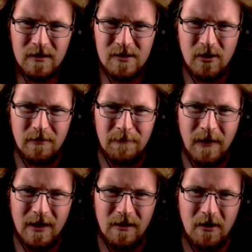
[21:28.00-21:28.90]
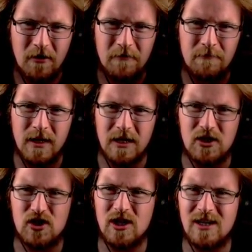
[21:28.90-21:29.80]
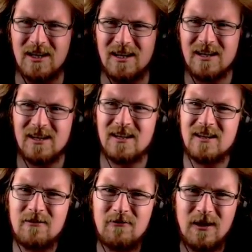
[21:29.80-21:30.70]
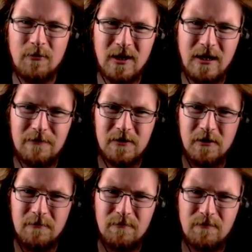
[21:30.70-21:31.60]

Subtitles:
Not a violent enough mix. Right, we're going to have to...